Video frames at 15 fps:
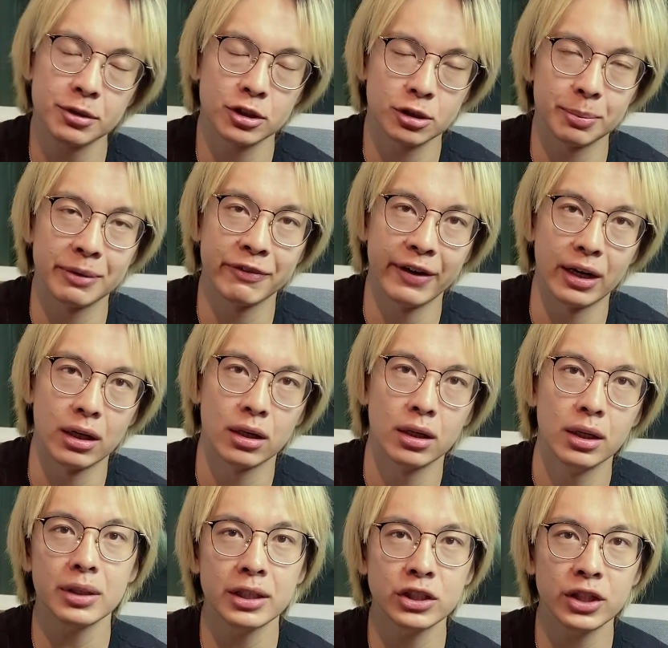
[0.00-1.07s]
to be fair.
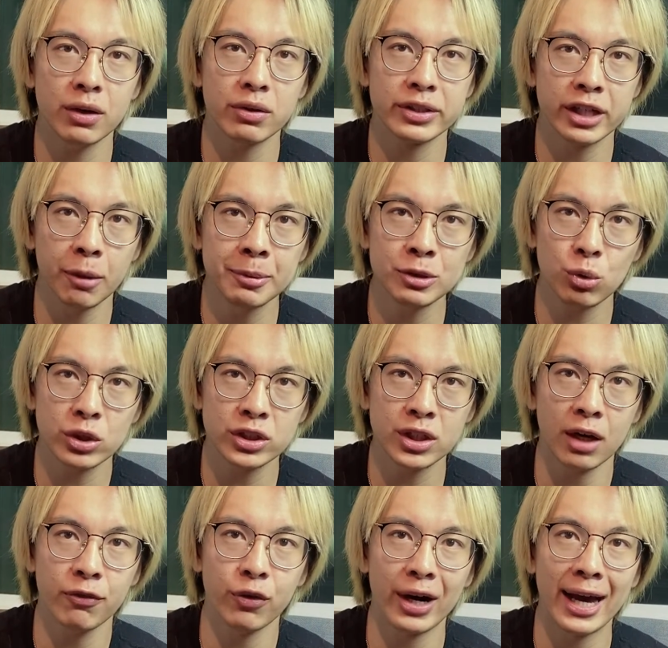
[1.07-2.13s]
In general, the open source
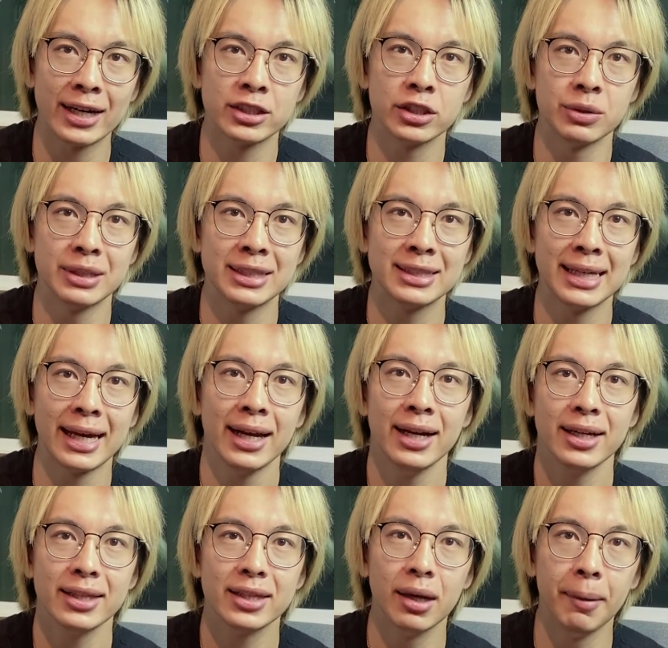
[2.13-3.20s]
software attitude is that
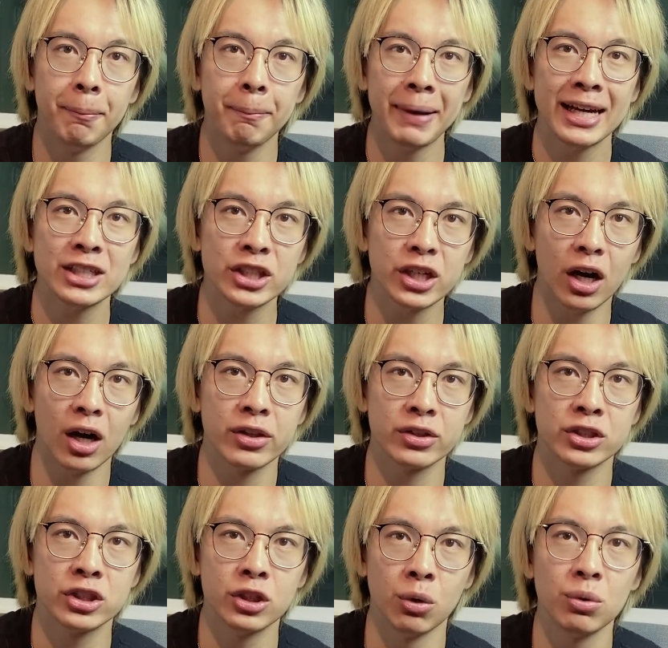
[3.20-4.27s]
the managing authors
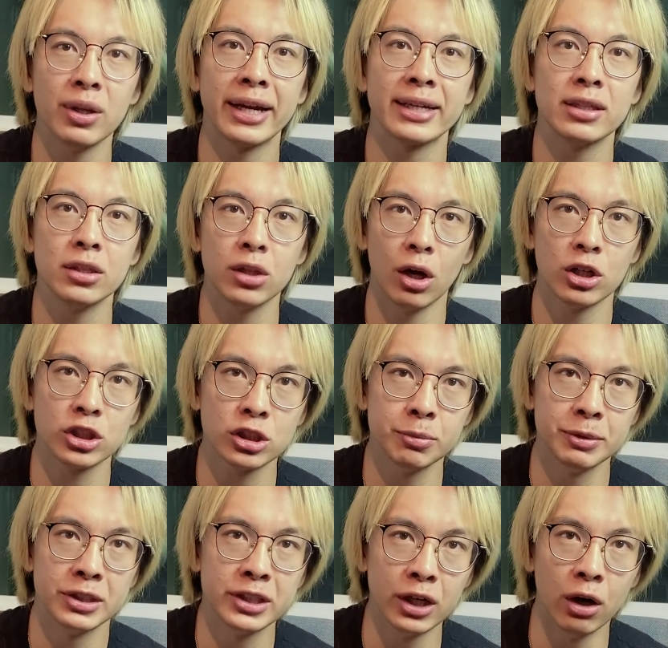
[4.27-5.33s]
don't like large
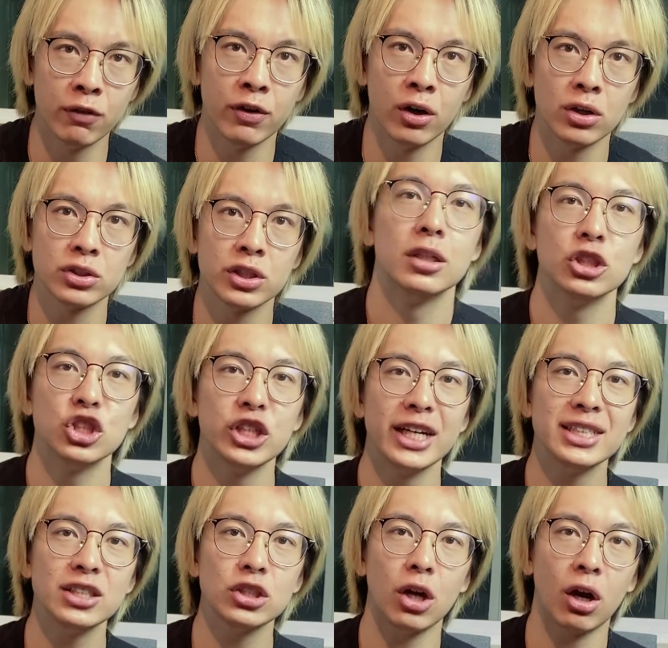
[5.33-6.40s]
community overhauls. Changes
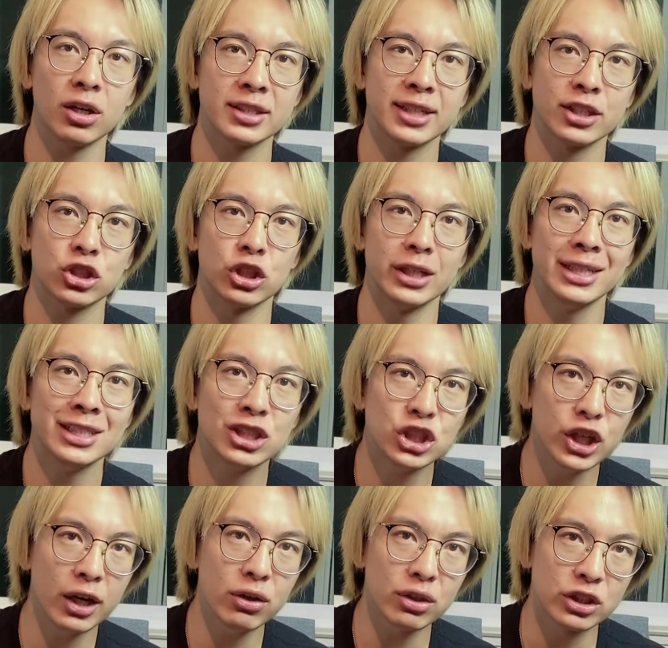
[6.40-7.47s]
to architecture is
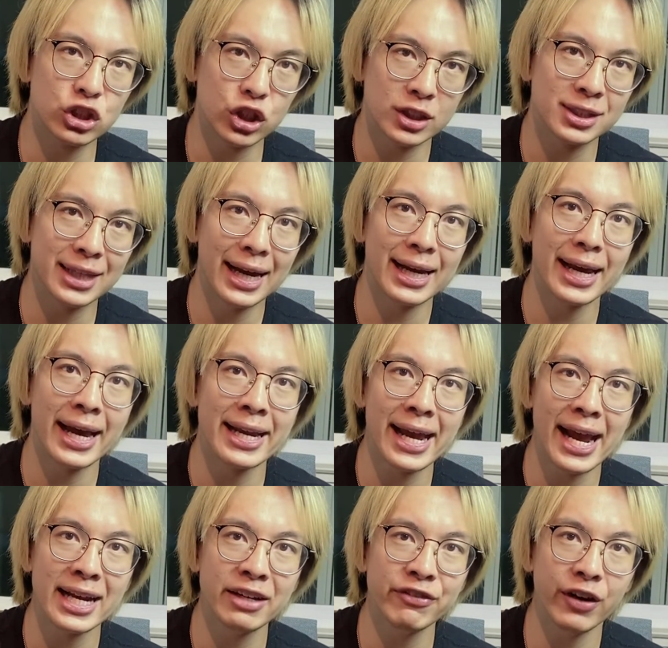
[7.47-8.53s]
generally just that, and
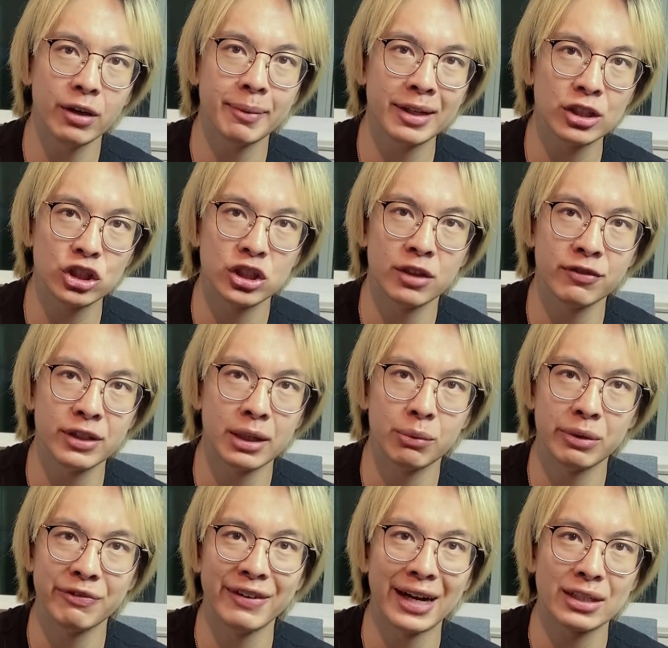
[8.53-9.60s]
any fundamental shift in
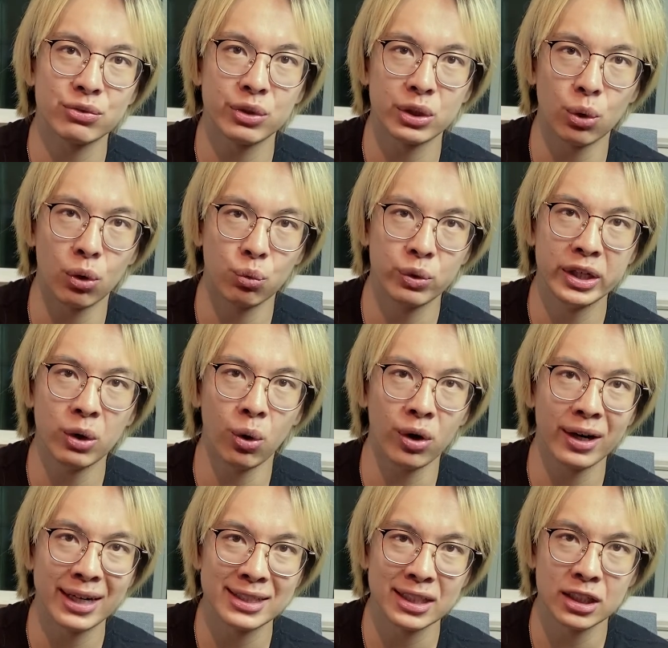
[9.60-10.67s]
refactoring or
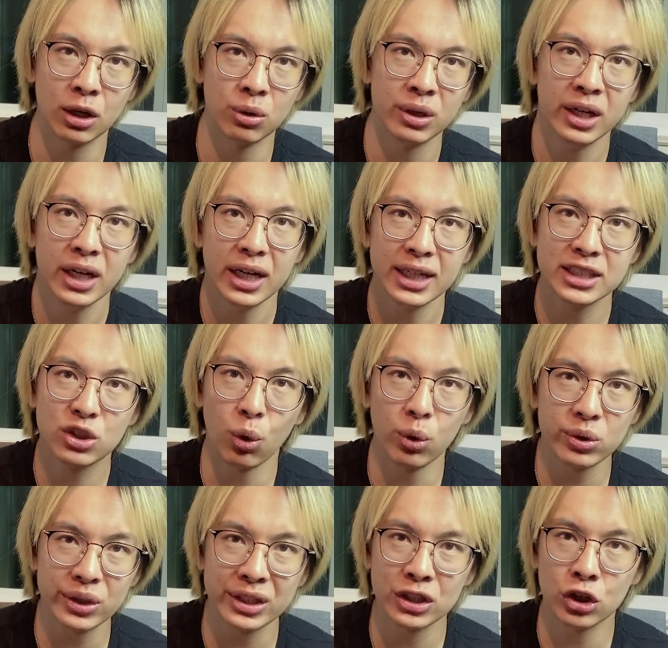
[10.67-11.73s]
reorganizing code is going
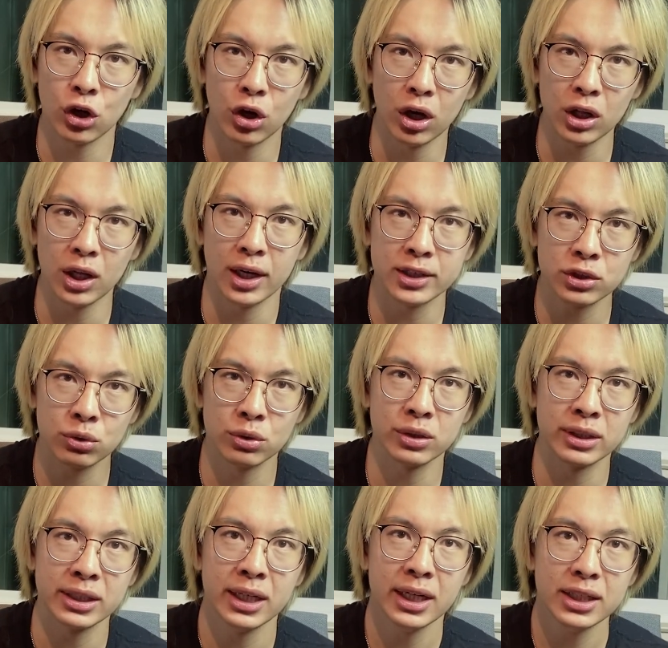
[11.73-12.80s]
to incur a lot of
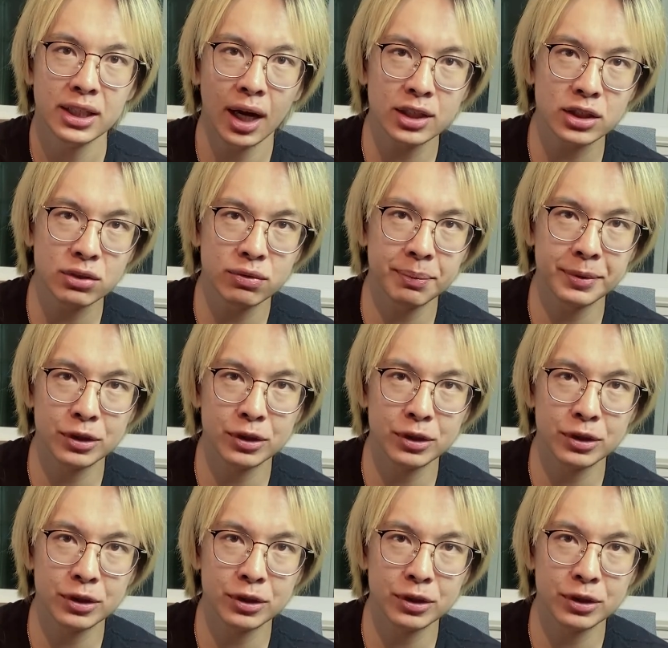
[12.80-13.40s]
scrutiny, not just from the